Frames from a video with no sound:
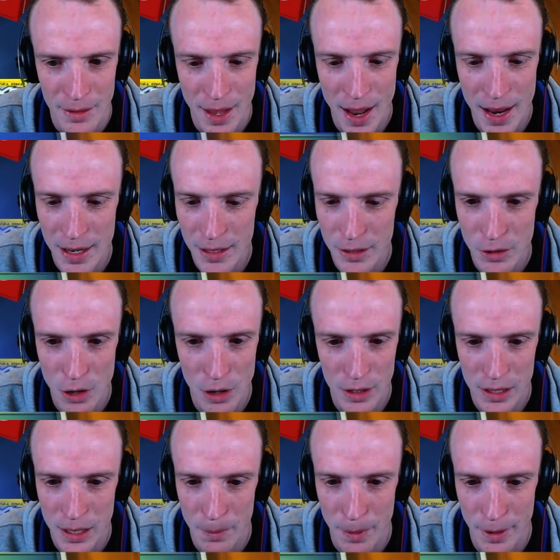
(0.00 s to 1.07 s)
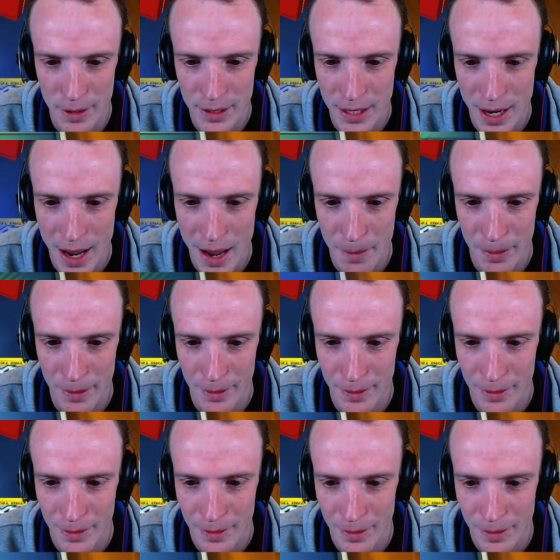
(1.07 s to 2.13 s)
That is not supposed to happen.